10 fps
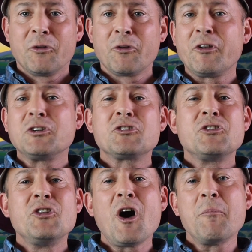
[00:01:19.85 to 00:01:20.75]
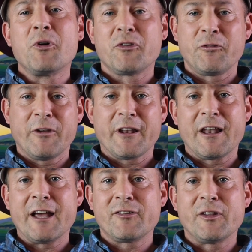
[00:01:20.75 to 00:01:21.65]
those are just numbers if you
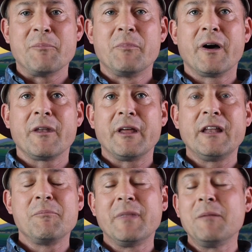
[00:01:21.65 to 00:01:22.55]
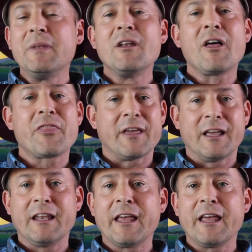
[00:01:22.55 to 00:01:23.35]
analyze them, but it means nothing.